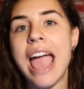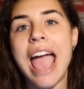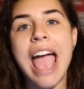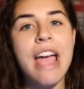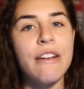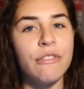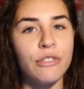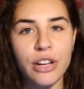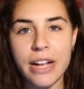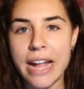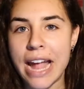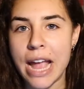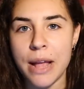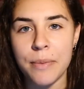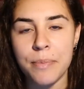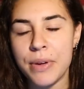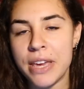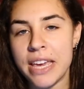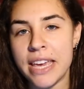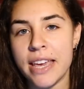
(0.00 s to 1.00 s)
every
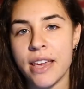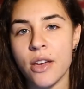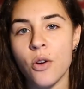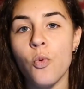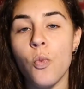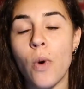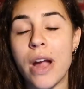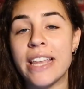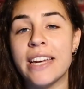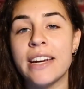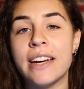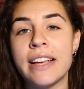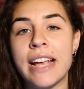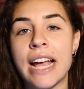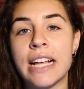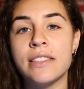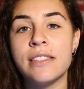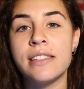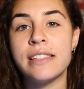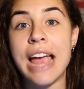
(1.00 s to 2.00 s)
AP weighted
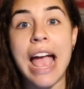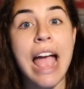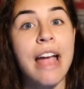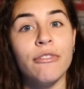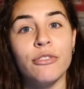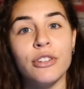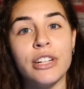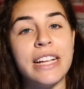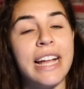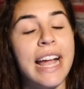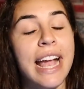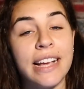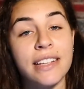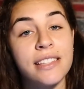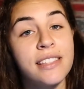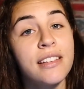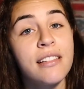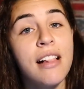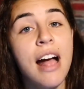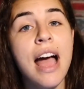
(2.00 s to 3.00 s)
against every
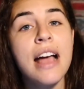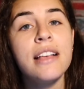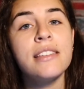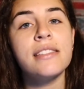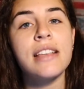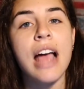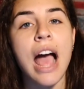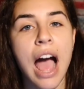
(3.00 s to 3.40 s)
ACE class,